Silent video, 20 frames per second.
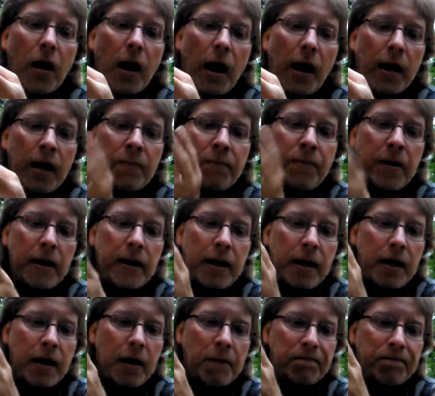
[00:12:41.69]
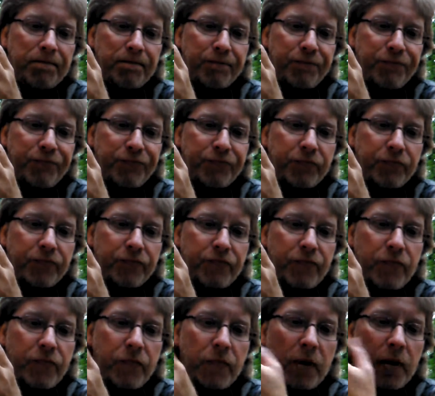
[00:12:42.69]
I am picking up
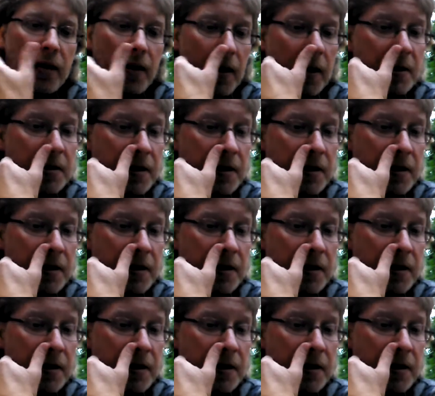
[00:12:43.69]
a